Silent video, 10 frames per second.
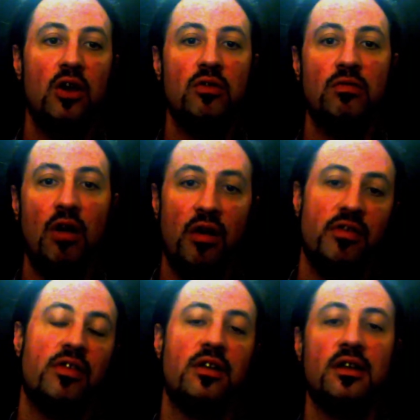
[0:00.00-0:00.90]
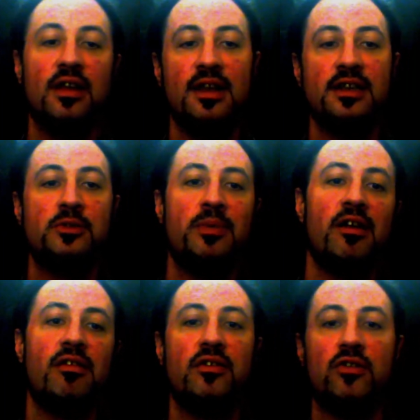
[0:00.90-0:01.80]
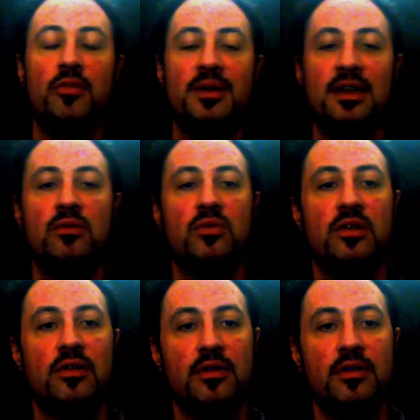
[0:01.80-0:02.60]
rather than an experience coming inwards.